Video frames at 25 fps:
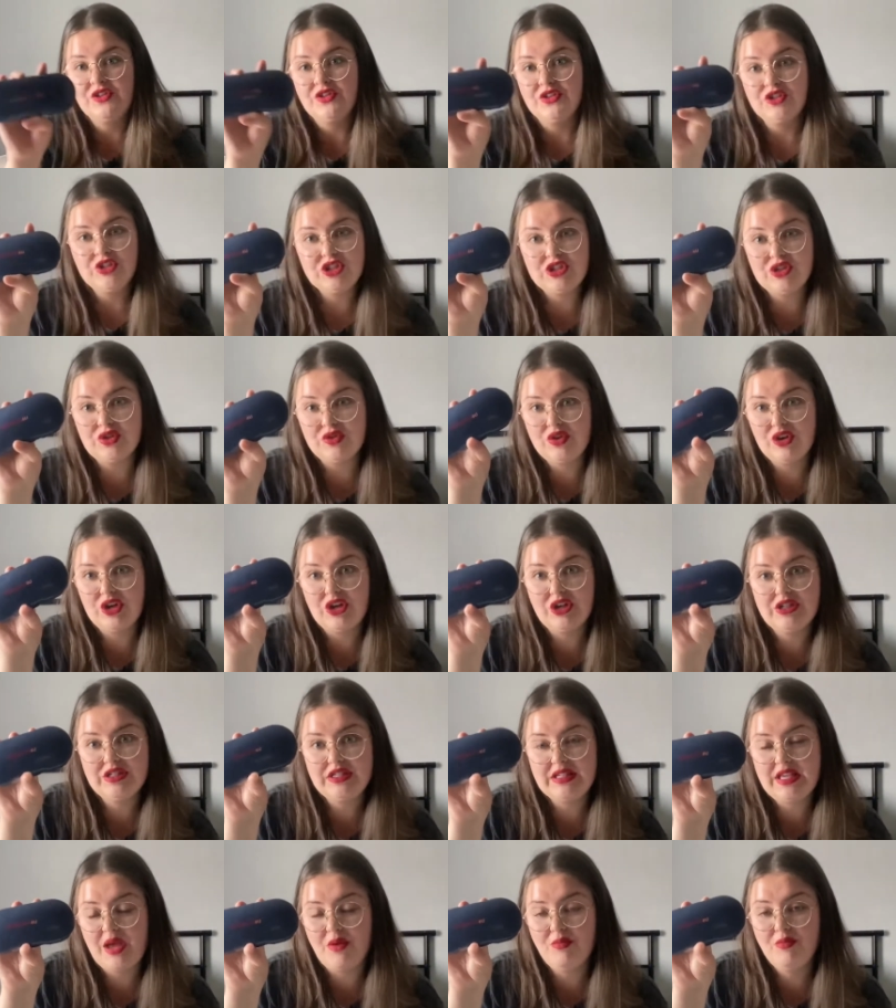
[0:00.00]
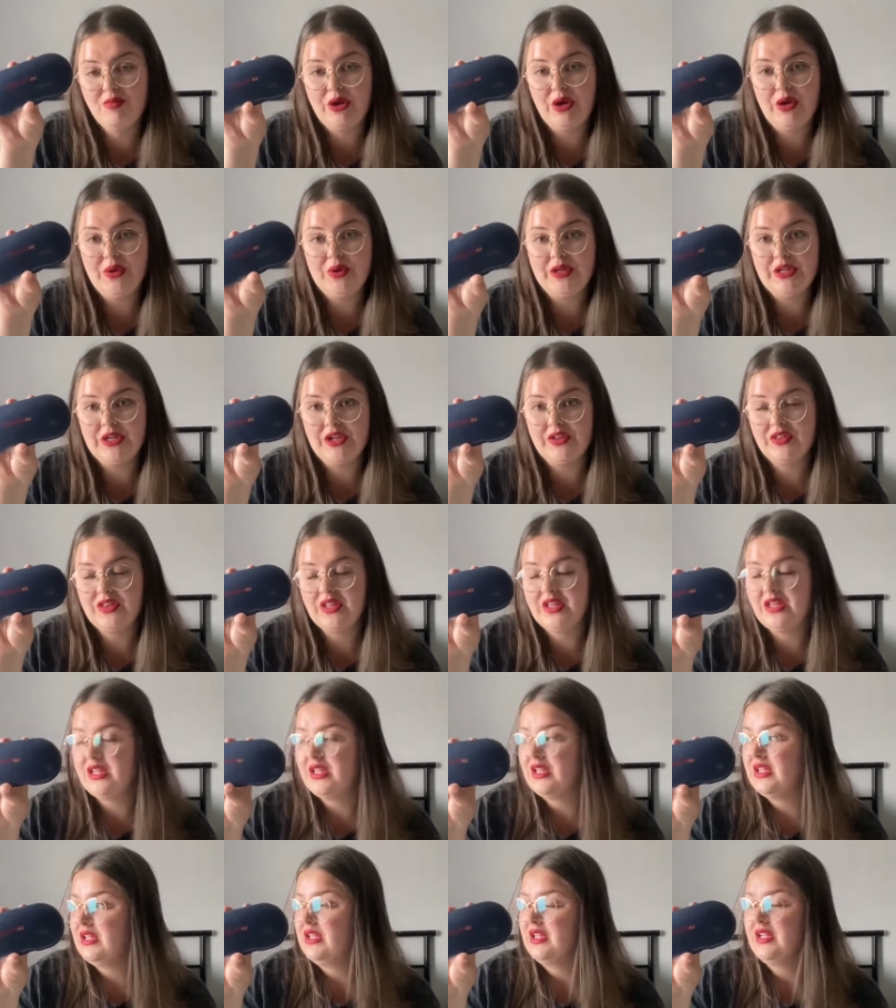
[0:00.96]
So nothing's getting broken on
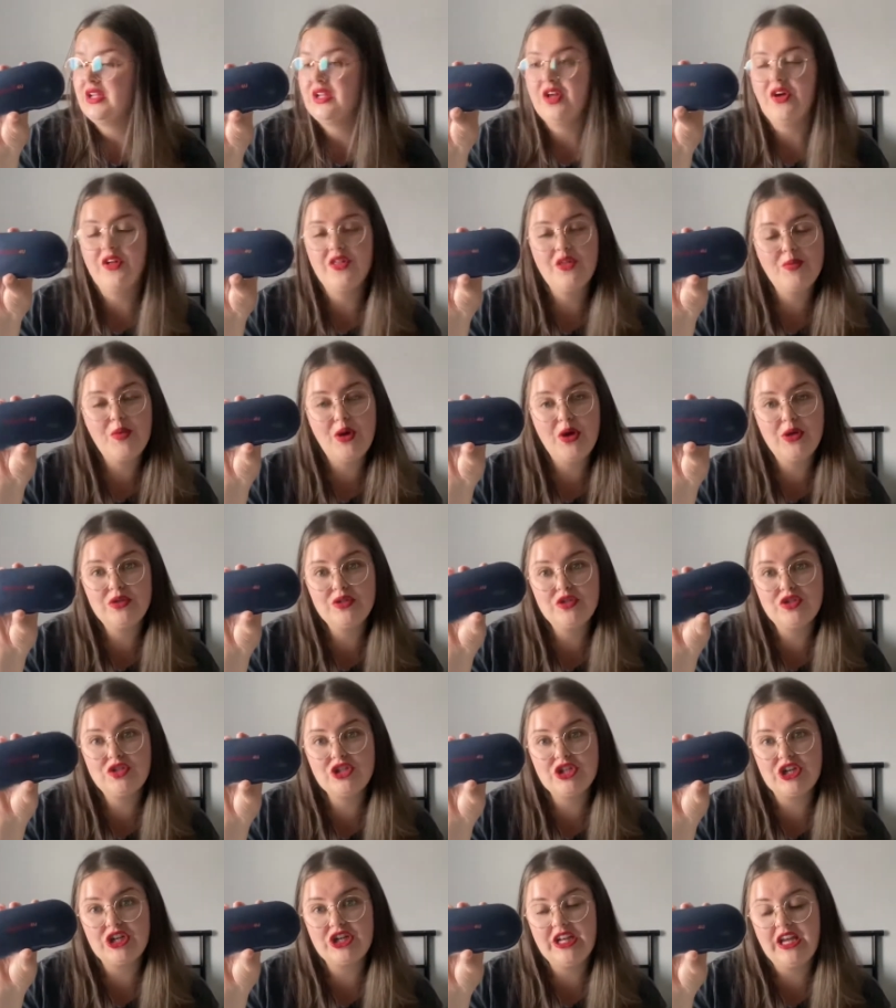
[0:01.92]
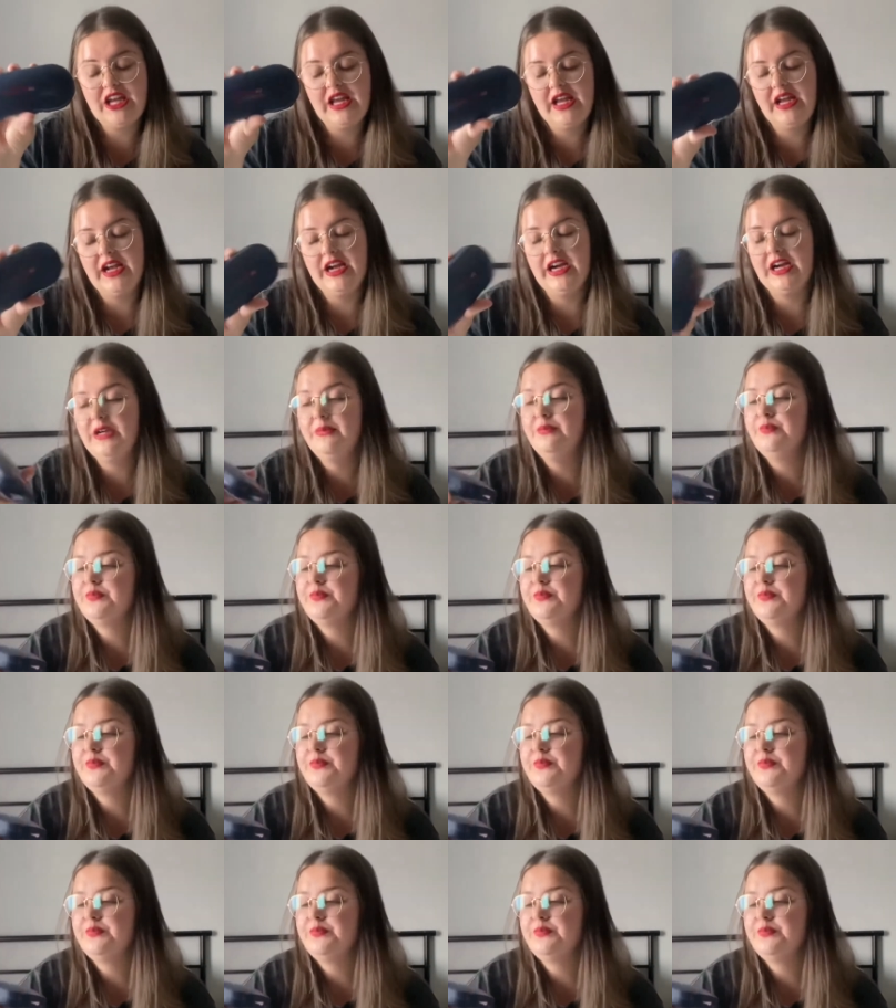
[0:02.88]
the post journey here.